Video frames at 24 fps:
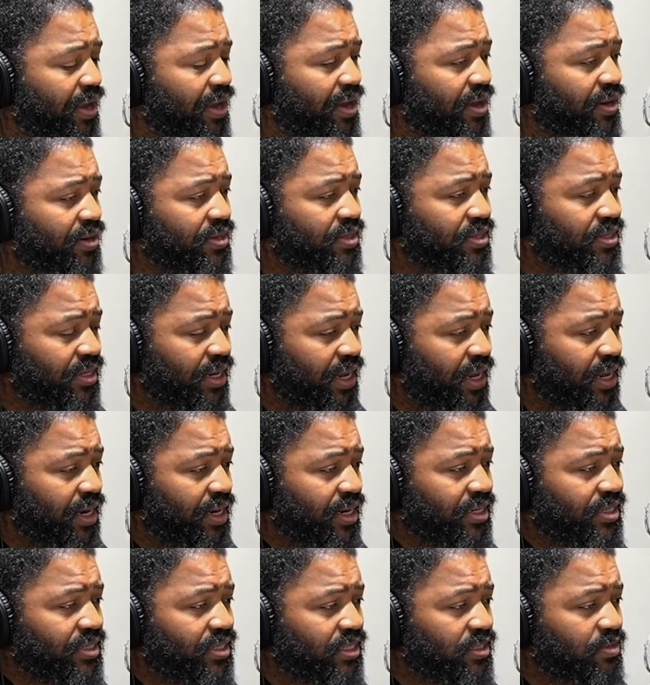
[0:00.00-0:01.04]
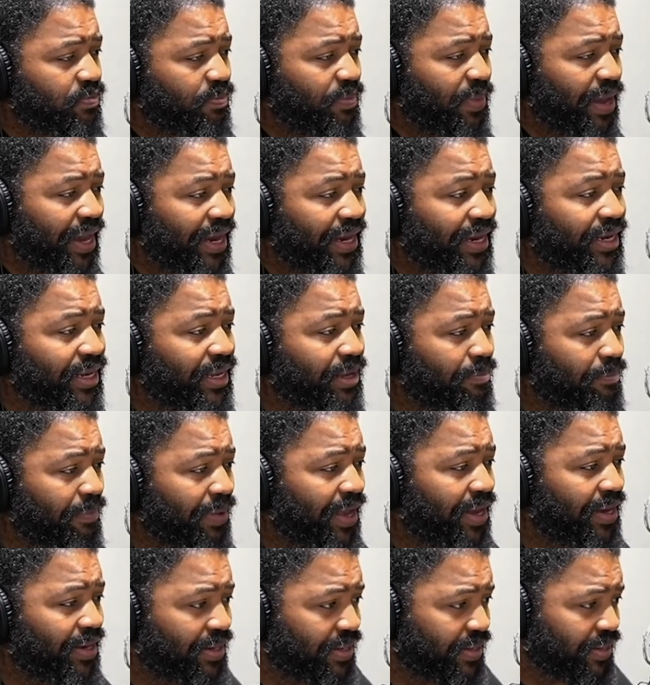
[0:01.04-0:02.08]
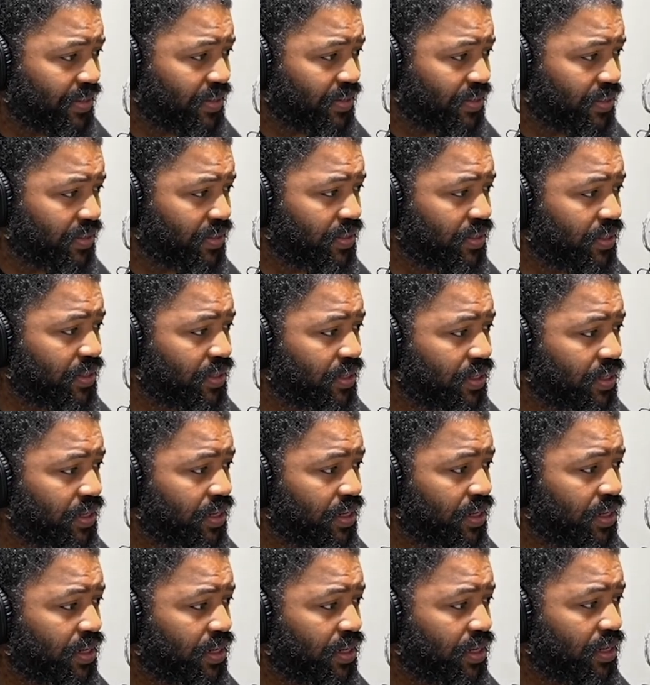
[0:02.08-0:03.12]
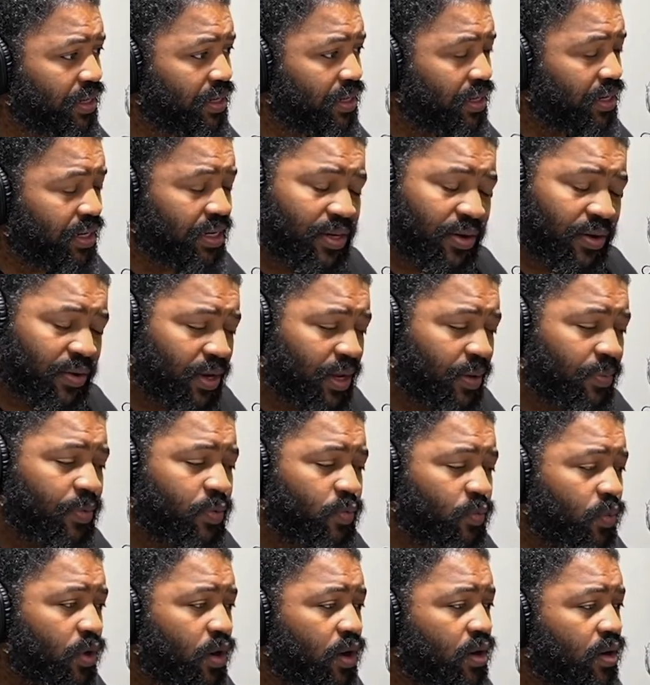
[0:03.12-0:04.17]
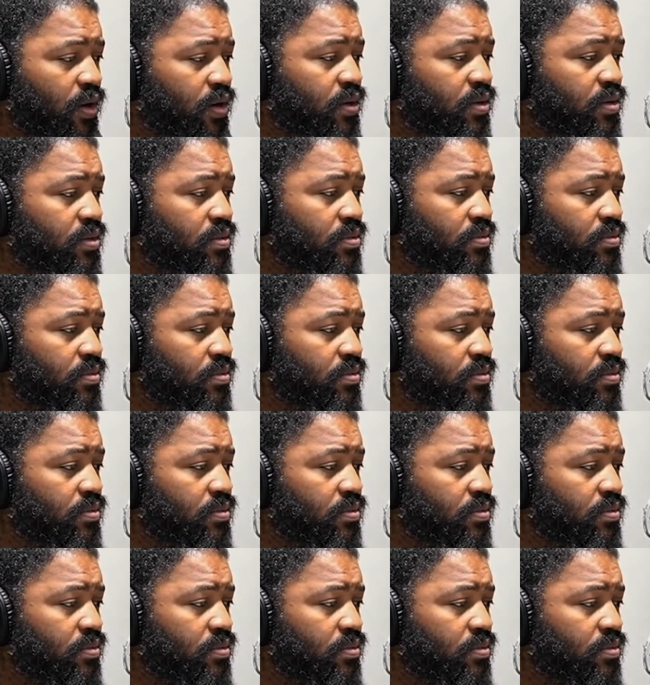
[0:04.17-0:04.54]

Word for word: understand this is mainly maintenance. And don't get me wrong,